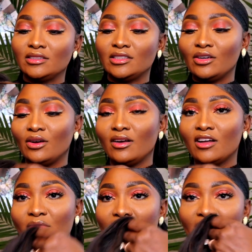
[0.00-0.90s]

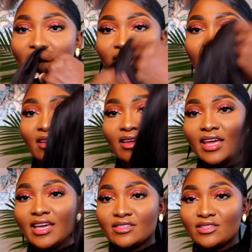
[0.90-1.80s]
on my
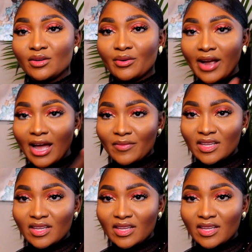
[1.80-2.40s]
Instagram.